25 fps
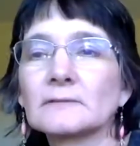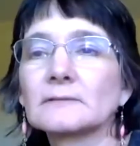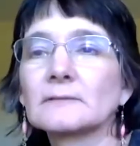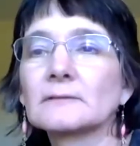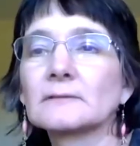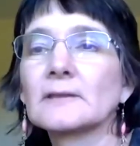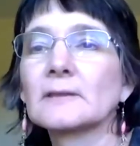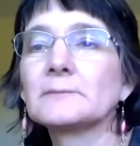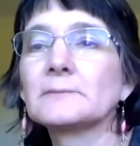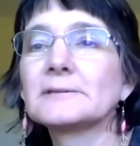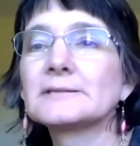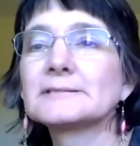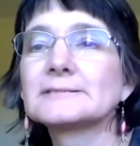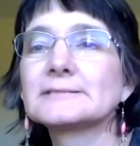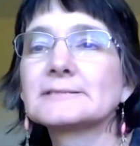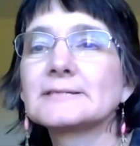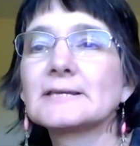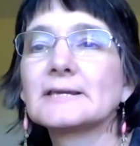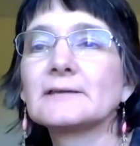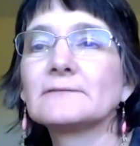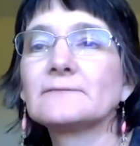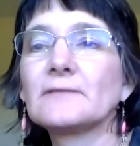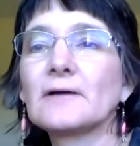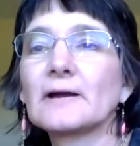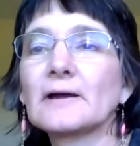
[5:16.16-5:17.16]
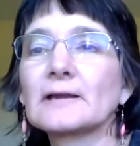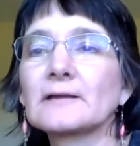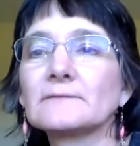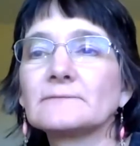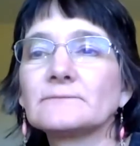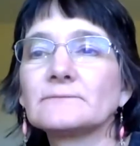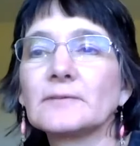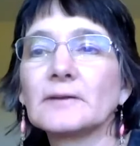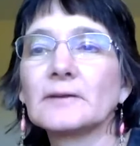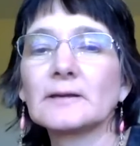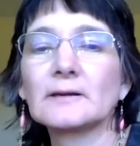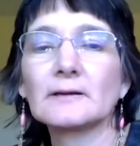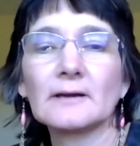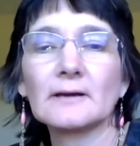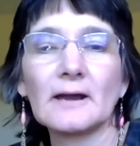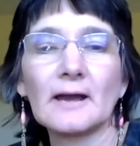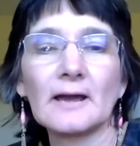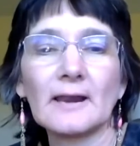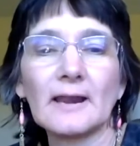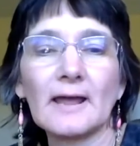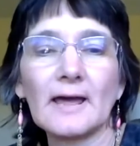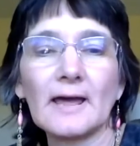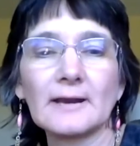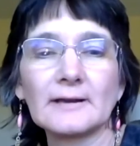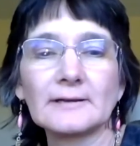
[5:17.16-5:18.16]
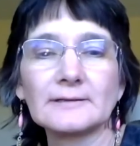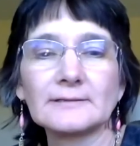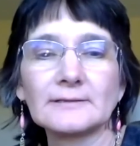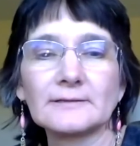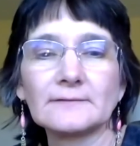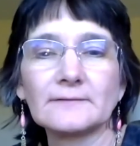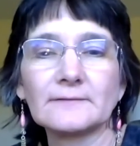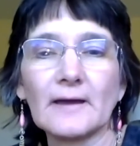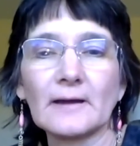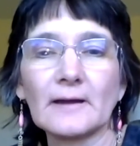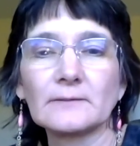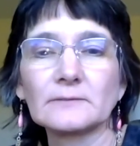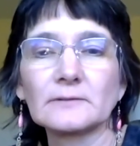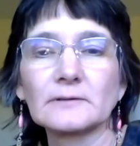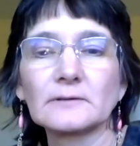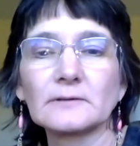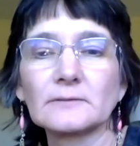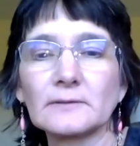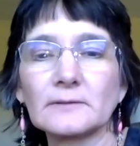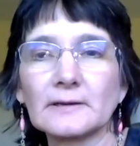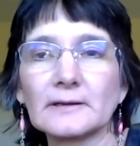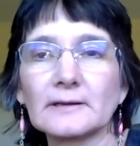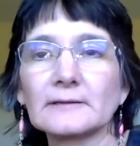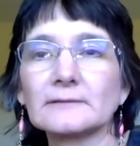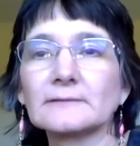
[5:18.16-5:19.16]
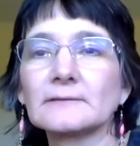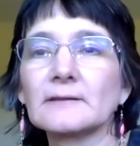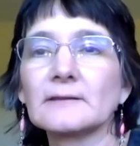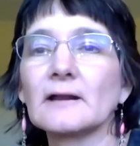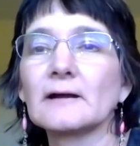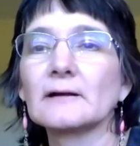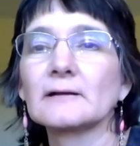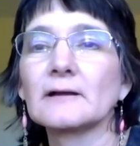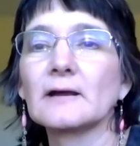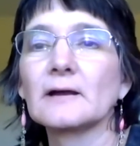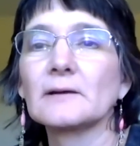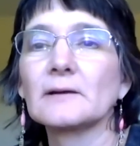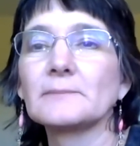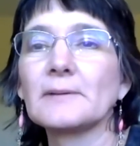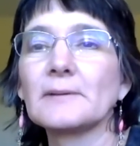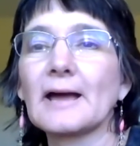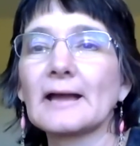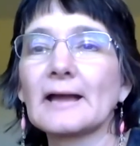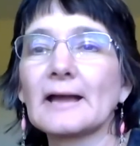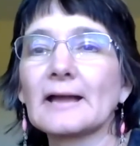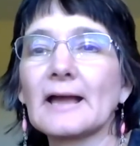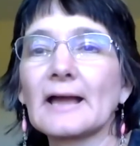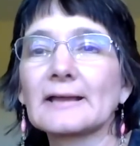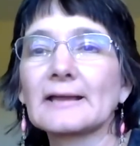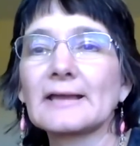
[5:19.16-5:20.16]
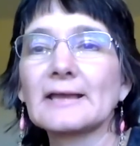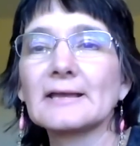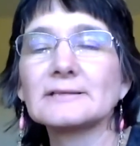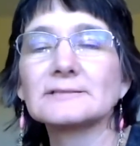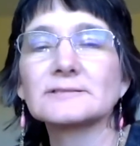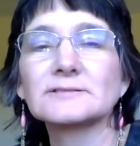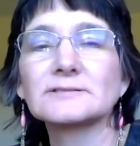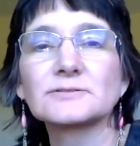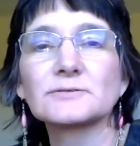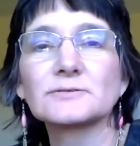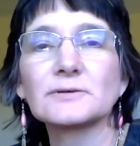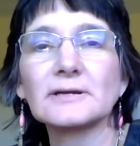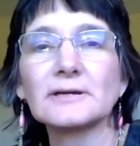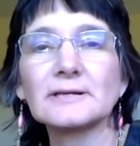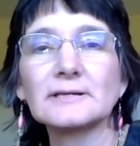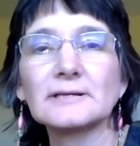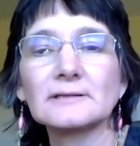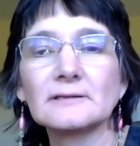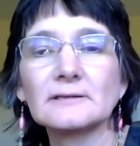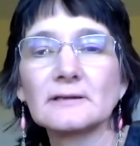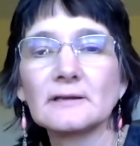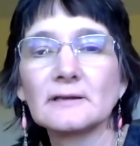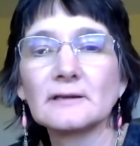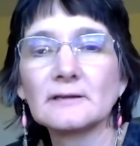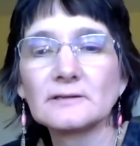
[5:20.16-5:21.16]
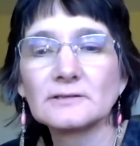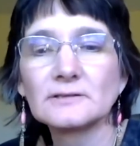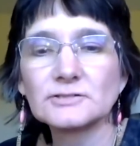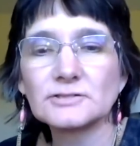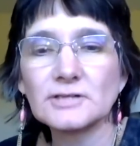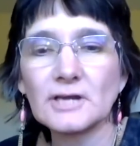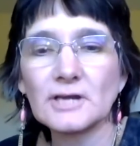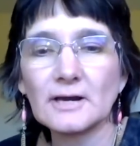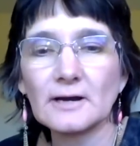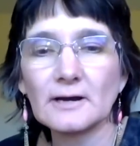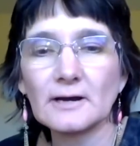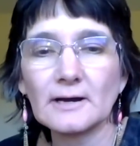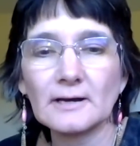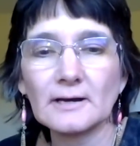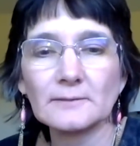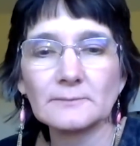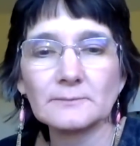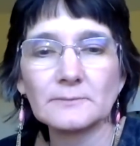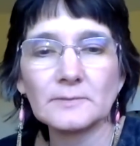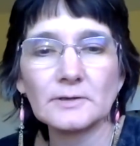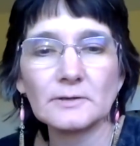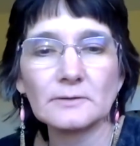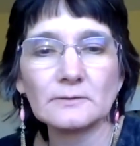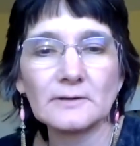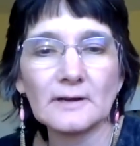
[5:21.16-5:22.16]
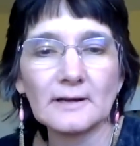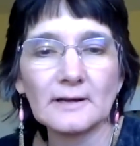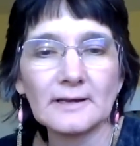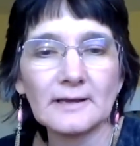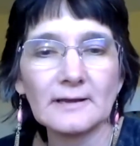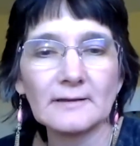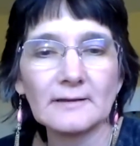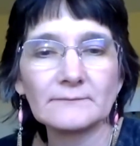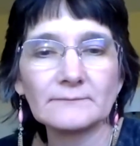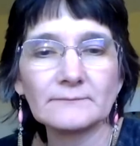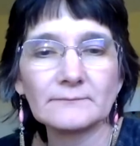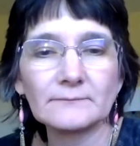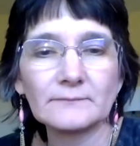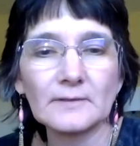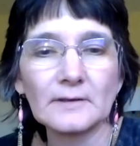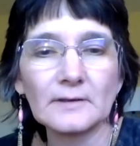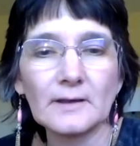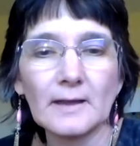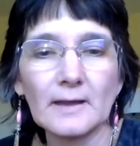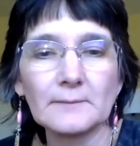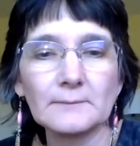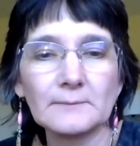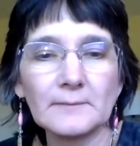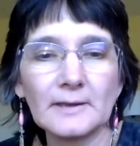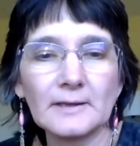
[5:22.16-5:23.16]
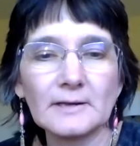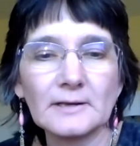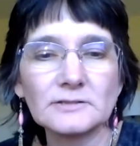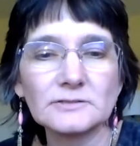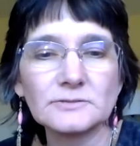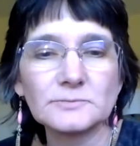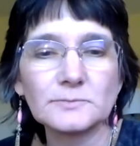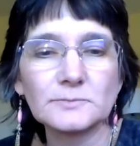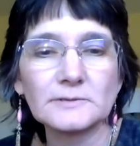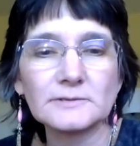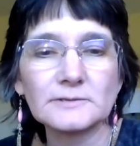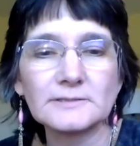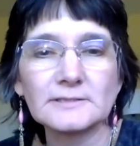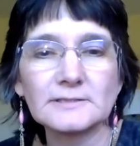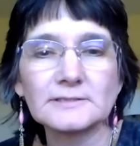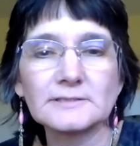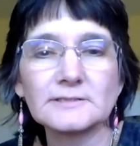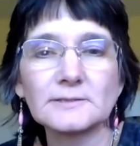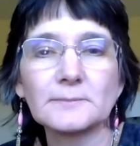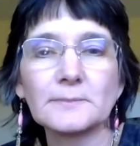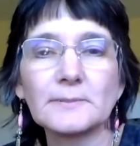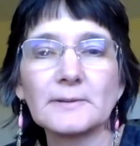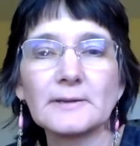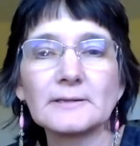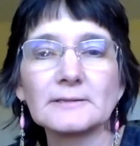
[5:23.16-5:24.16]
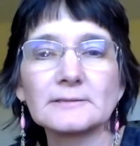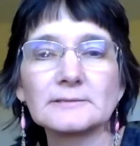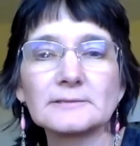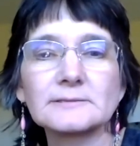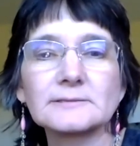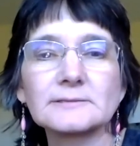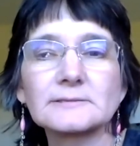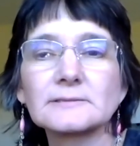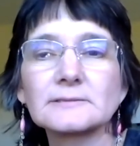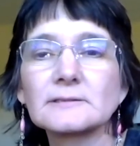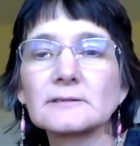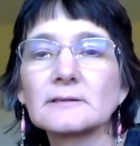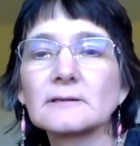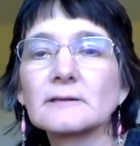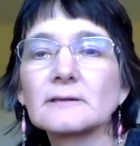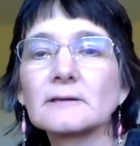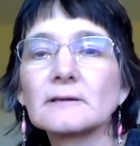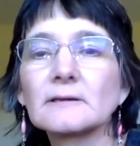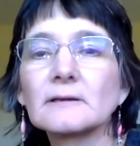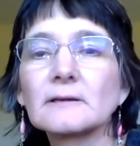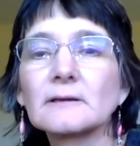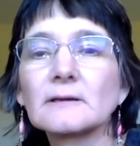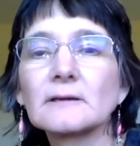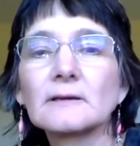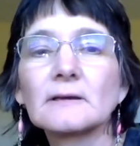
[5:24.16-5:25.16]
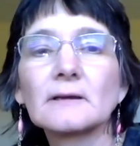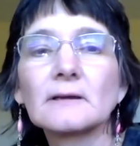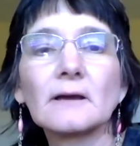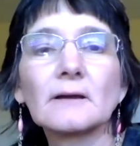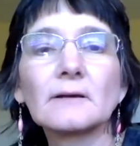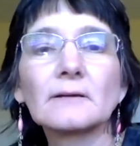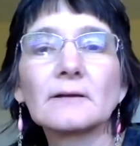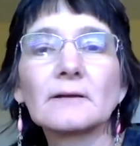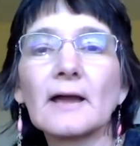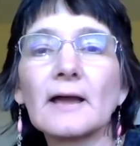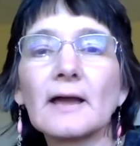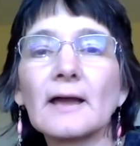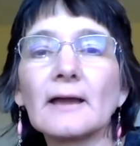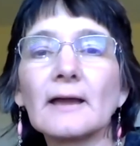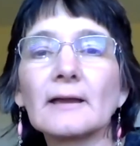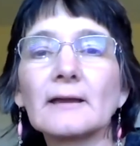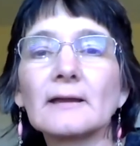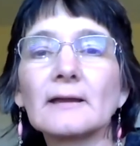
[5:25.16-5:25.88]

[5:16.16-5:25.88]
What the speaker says: Let me see if I can figure out how to do that real quick, and then I'll go back. I can't screen share and mute. I can't. Okay, manage participants. Okay.